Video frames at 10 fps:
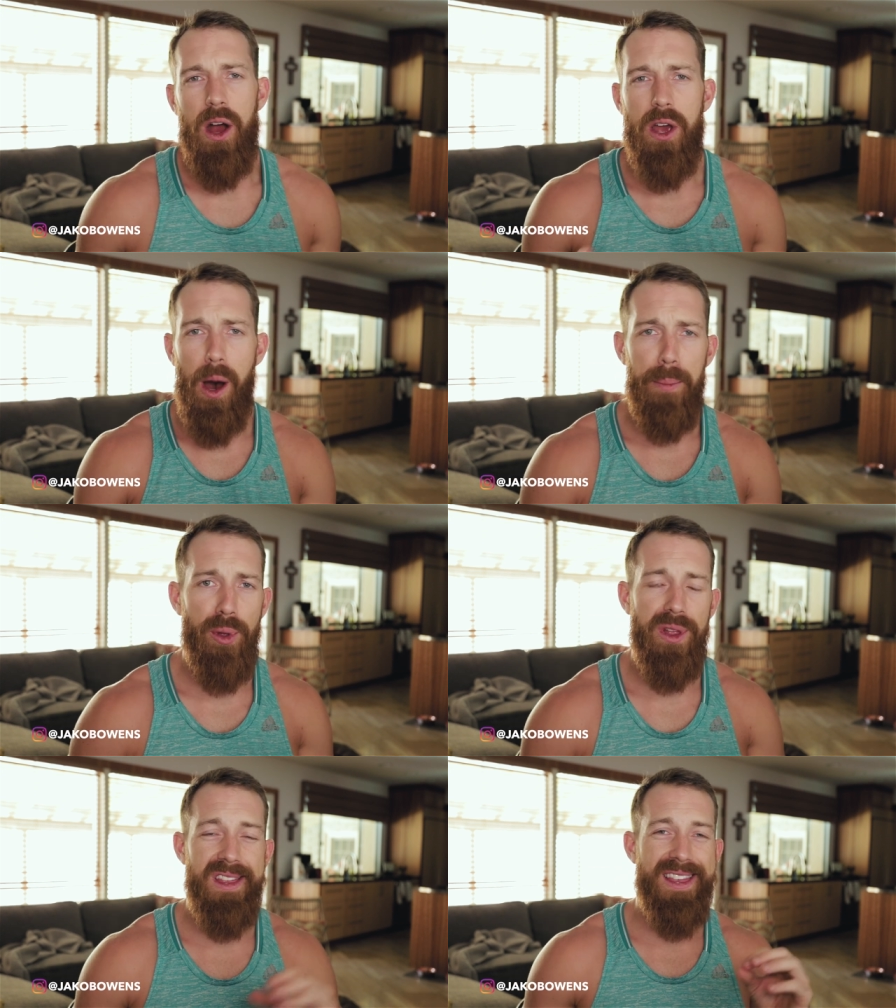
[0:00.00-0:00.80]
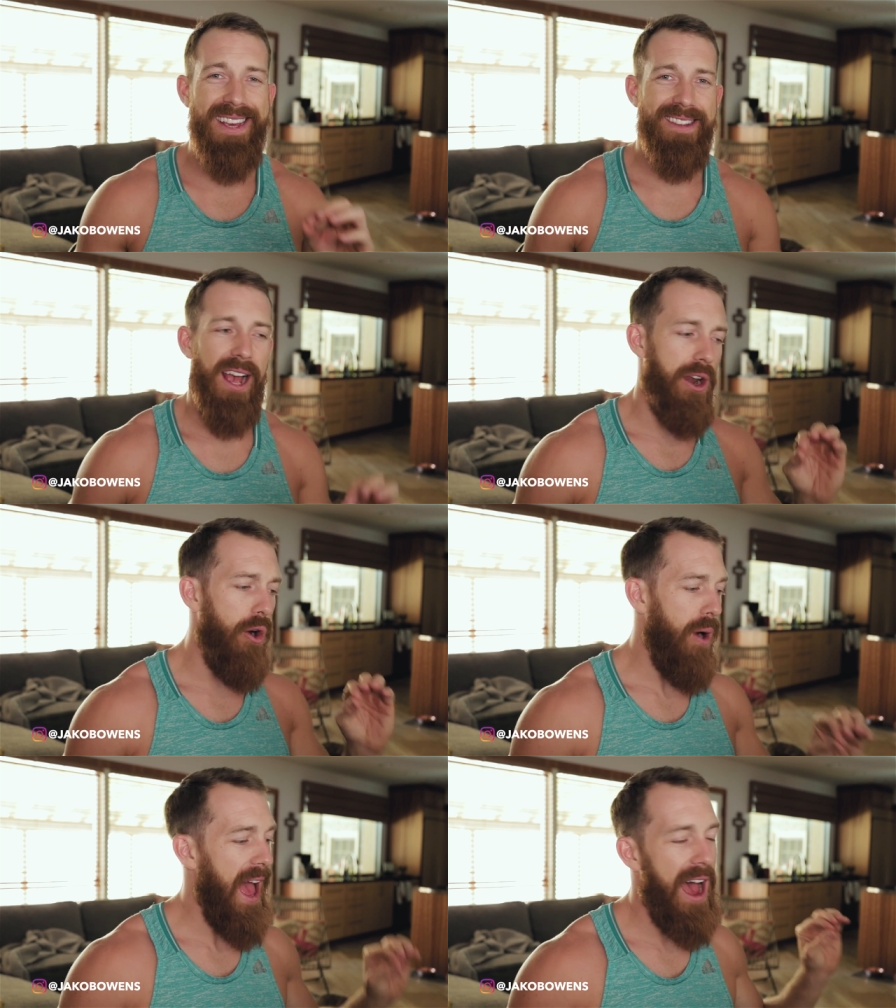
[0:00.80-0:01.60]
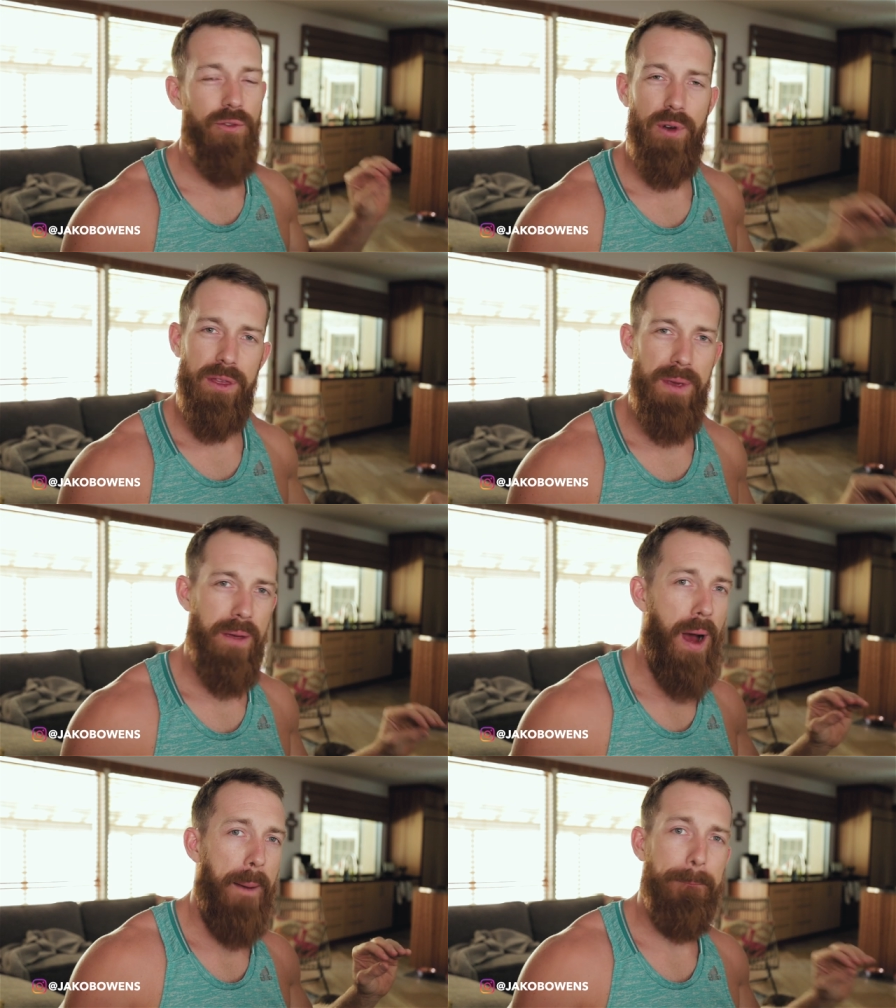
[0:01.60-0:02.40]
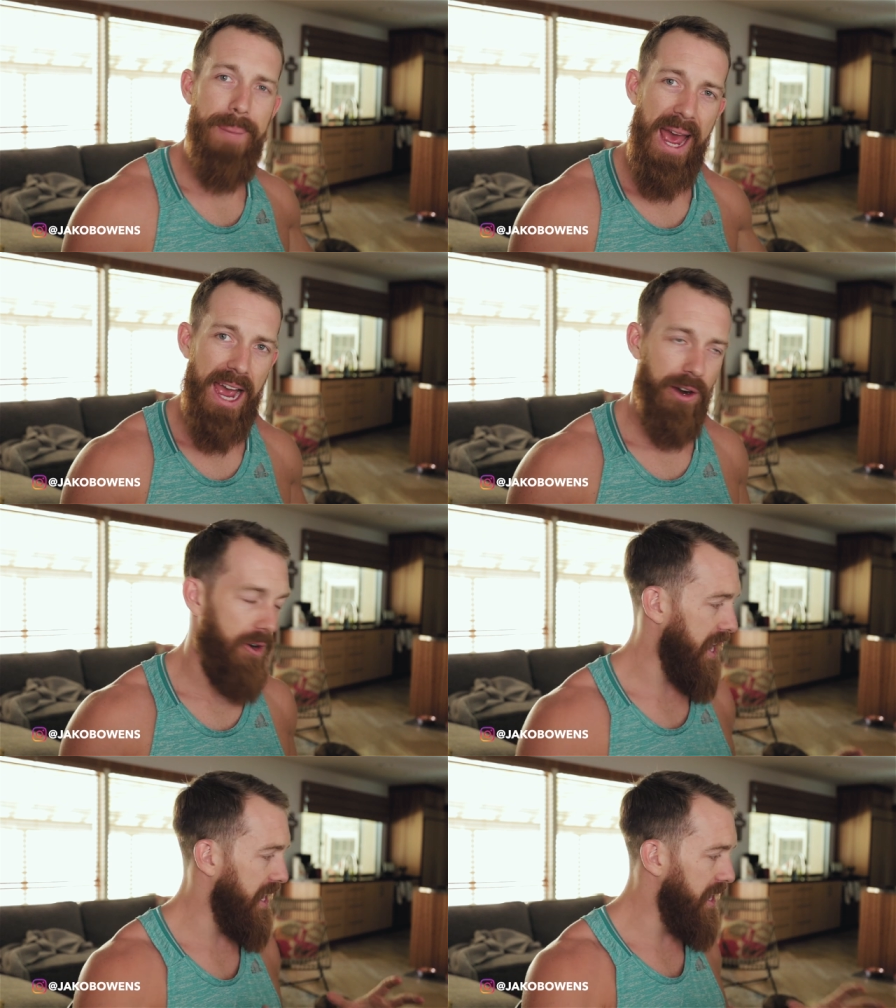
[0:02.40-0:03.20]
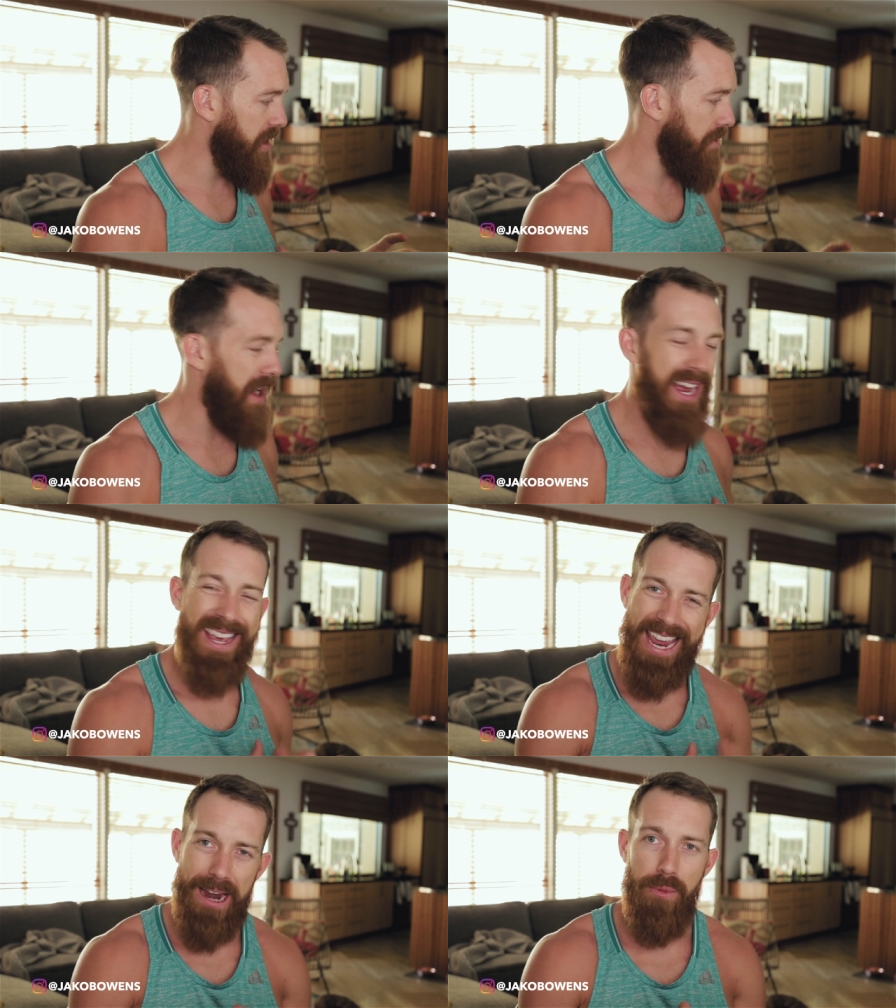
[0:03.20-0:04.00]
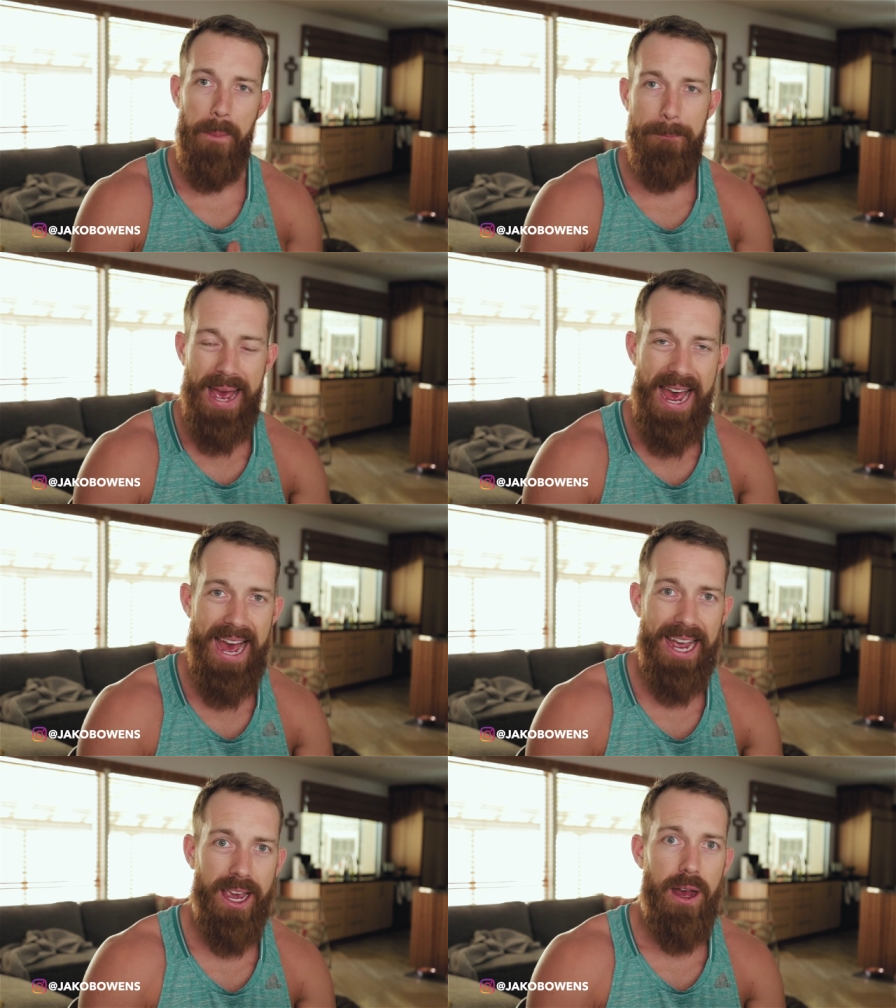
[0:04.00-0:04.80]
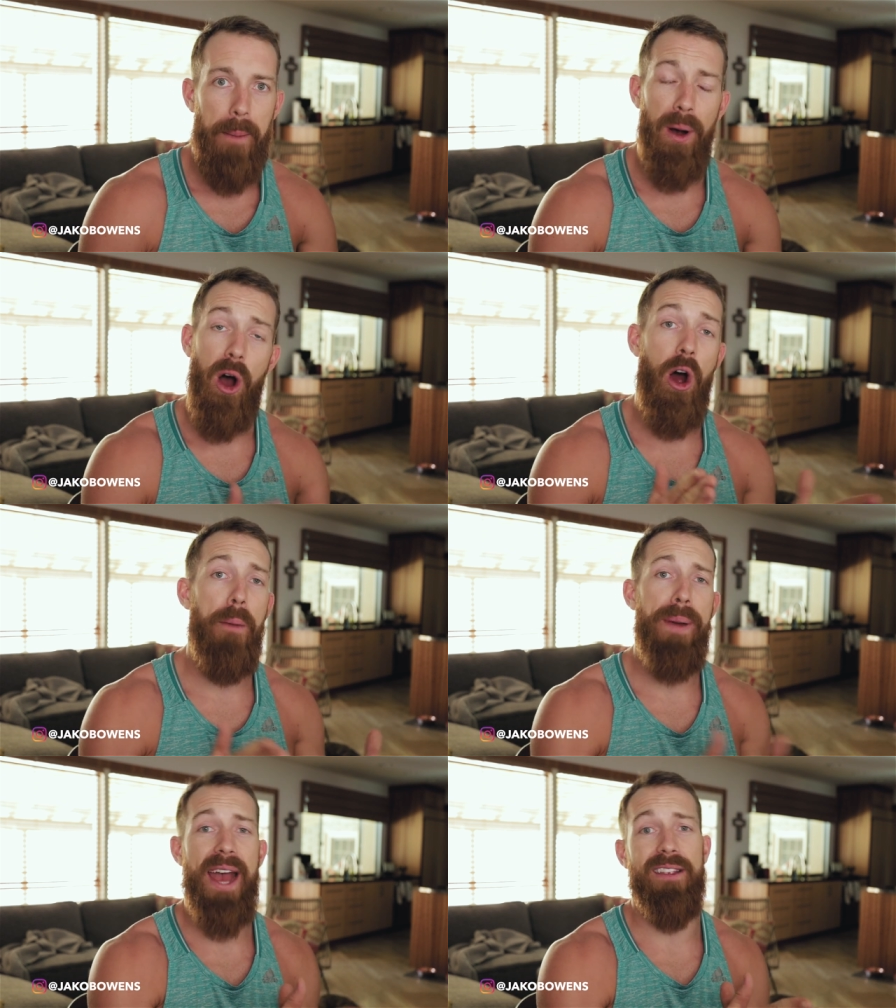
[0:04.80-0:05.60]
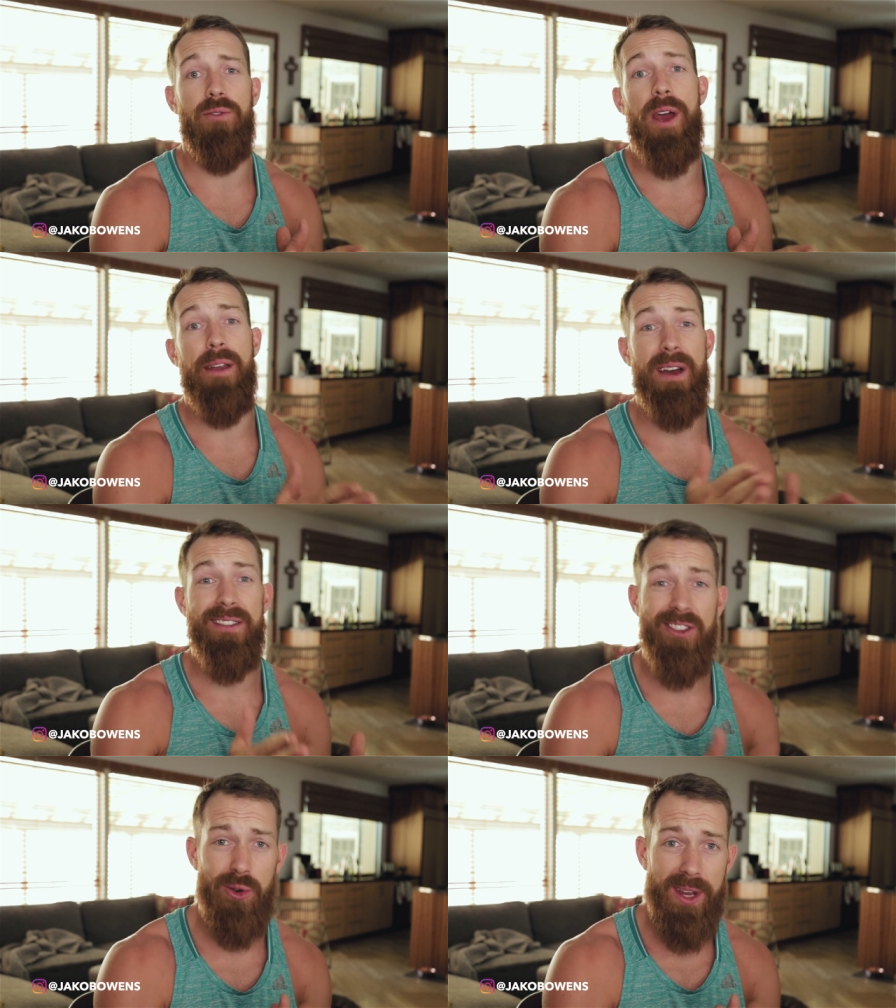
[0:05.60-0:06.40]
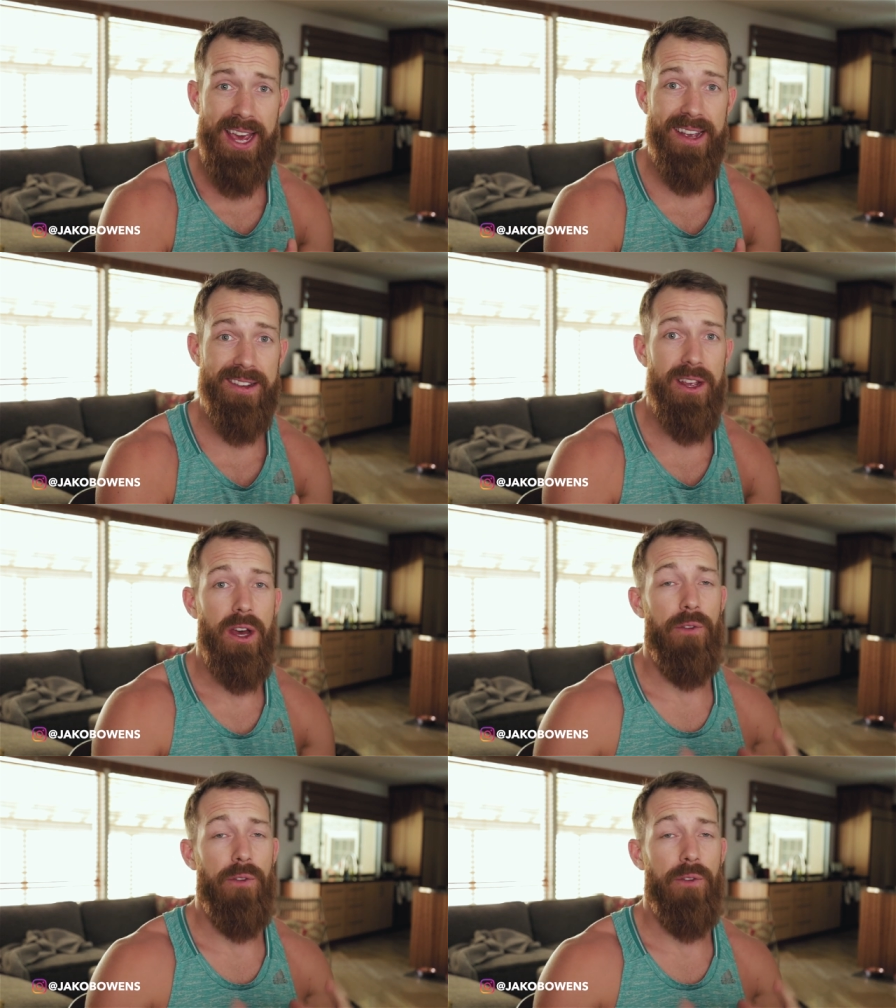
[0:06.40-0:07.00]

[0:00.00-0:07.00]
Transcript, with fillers: A couple of the things I don't have with me, my bag right here, my camera bag, but are packed away in my suitcase.